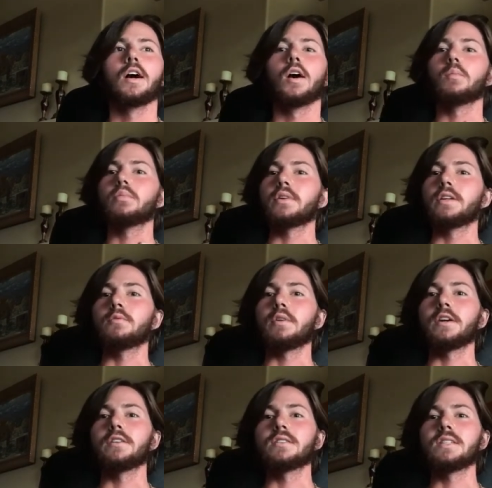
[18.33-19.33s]
a pretty
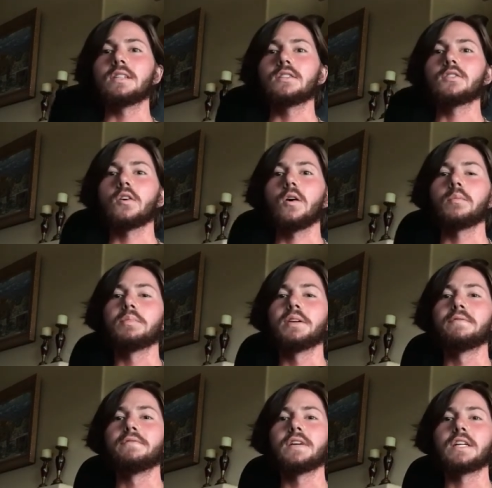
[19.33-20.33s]
rare disease called
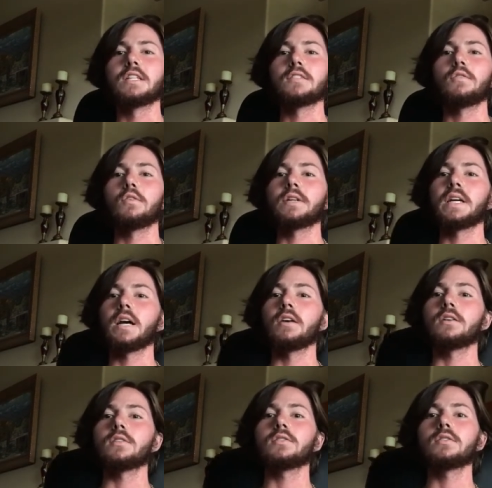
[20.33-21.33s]
pemphigus
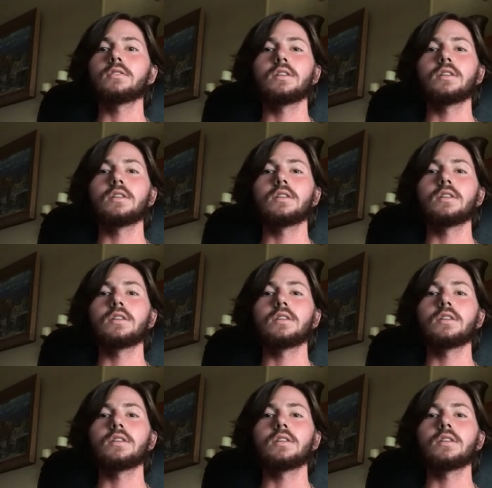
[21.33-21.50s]
vulgaris